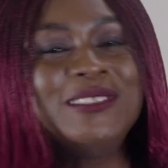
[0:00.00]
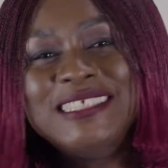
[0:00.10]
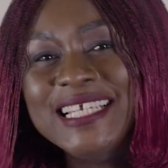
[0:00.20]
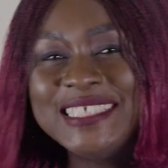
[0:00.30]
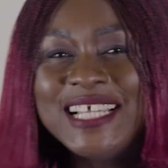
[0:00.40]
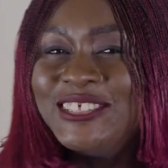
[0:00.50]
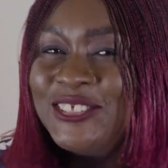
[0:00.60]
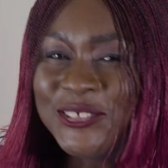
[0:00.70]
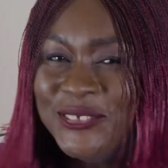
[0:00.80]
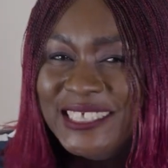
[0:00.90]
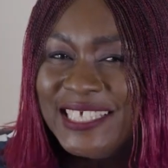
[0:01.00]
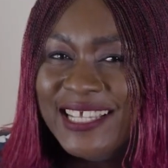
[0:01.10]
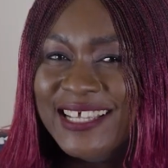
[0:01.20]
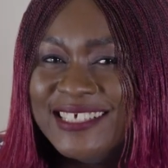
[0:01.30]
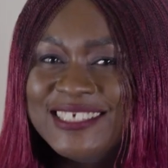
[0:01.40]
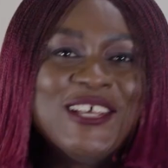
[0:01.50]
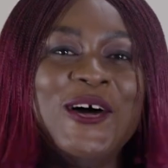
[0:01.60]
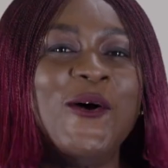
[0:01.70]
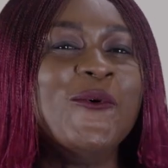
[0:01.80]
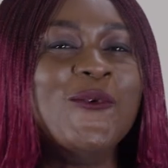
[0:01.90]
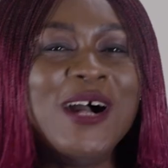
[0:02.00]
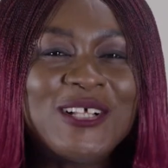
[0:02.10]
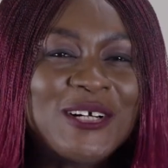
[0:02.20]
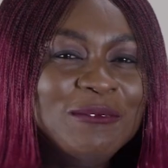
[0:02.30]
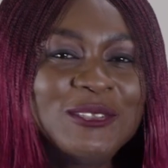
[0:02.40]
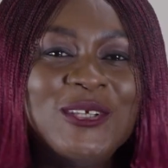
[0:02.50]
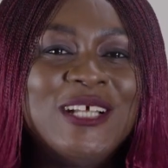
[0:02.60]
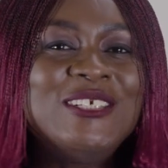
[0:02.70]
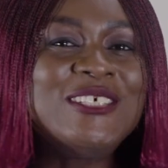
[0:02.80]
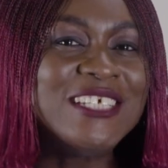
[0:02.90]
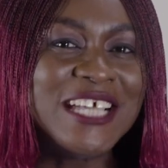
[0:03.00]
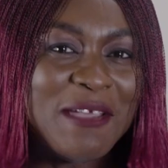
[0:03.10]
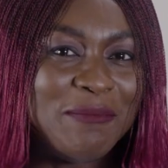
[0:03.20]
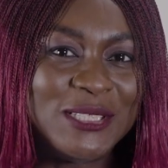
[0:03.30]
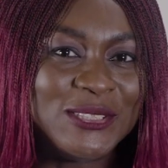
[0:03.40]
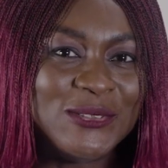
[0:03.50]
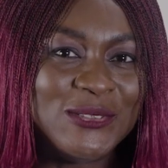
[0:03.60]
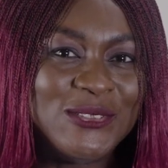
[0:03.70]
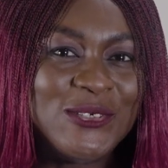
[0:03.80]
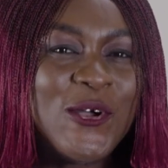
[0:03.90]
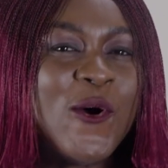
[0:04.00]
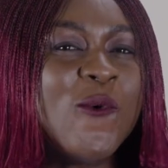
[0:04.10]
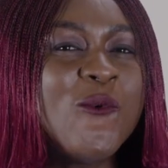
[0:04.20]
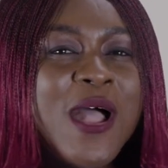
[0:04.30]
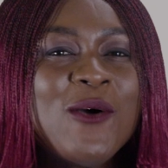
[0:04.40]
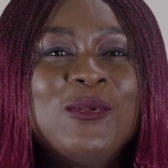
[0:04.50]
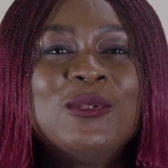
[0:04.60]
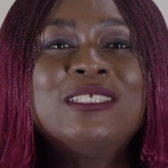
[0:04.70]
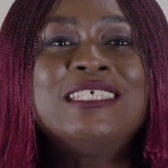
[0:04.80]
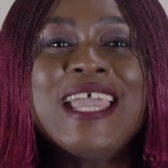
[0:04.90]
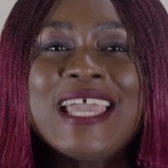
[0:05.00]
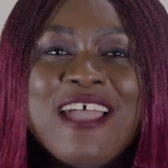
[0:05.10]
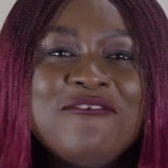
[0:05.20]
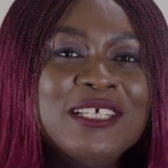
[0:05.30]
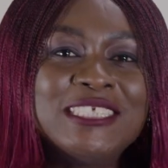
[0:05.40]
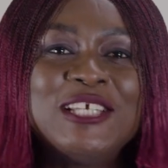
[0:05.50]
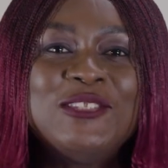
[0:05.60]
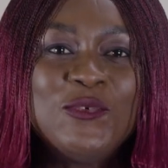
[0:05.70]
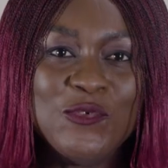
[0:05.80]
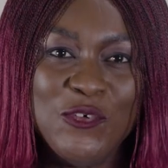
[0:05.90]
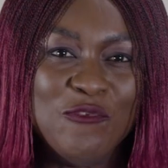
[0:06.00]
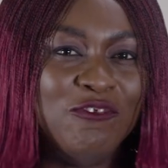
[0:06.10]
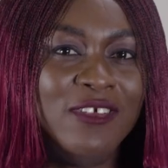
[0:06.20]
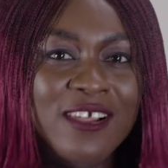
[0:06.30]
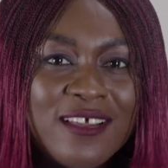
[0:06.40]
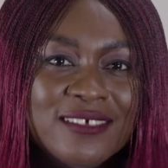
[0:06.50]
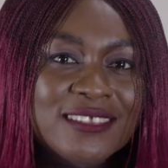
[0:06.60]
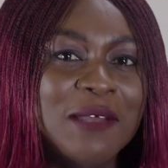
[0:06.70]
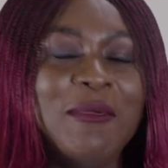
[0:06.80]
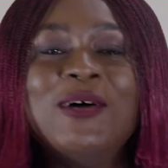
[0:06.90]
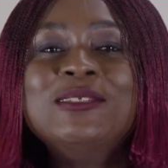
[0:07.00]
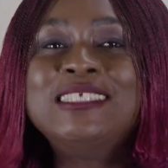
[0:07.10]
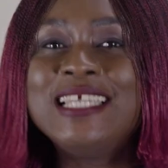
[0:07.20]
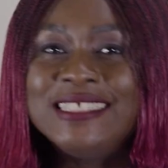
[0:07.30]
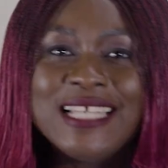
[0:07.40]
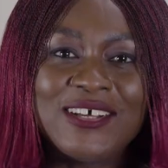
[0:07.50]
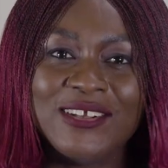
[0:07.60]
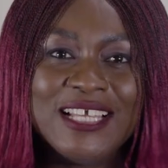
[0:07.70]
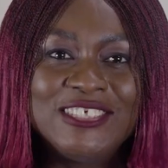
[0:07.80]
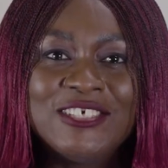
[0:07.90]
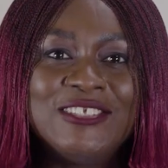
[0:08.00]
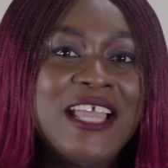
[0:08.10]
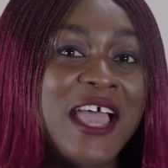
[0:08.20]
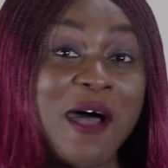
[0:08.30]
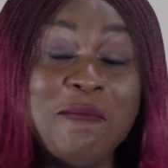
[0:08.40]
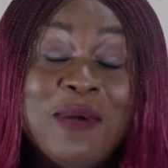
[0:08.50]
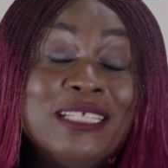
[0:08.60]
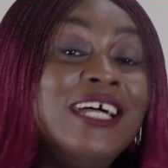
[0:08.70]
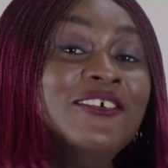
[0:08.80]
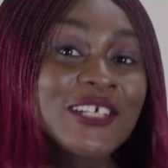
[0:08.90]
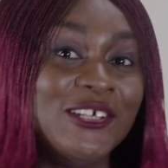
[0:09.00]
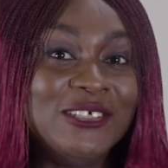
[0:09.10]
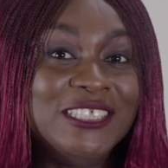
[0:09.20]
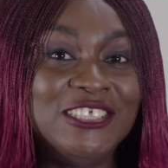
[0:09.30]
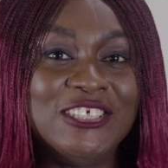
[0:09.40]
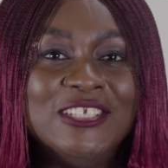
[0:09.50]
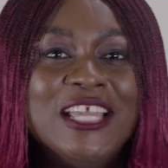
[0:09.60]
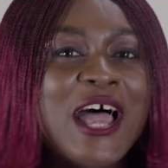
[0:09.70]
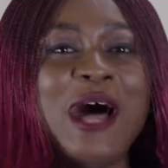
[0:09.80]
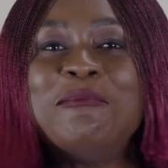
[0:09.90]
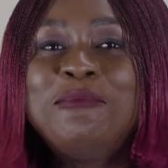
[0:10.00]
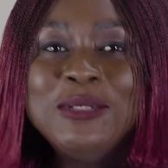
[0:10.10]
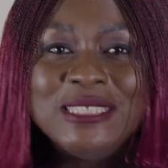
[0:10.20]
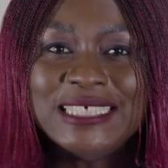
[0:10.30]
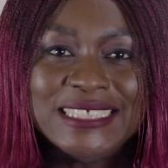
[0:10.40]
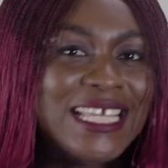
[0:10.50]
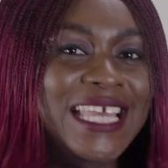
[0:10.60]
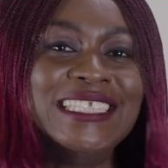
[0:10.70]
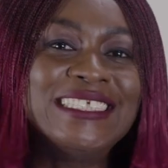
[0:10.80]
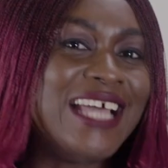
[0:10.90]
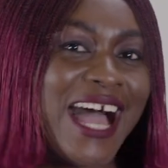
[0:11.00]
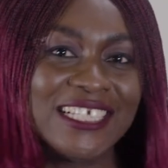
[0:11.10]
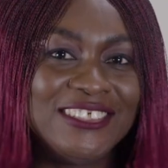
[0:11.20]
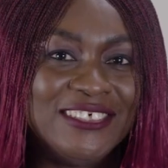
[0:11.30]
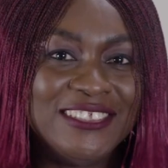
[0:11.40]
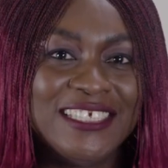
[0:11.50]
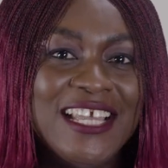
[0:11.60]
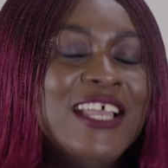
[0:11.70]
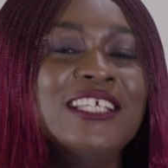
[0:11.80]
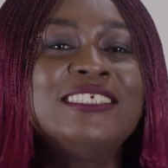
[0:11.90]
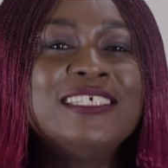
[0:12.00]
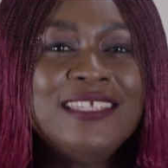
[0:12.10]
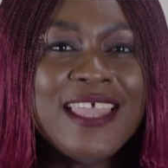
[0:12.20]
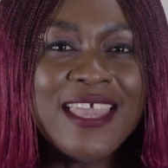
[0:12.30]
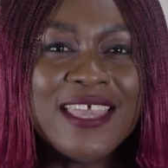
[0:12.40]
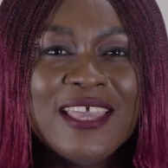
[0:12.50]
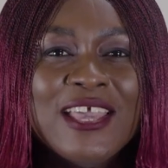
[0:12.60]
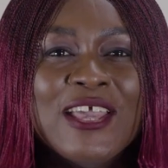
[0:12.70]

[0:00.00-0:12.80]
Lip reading: data storytellers. Welcome to another episode where we'll take everything we've learned about data collection and pattern recognition and put it into action. Today,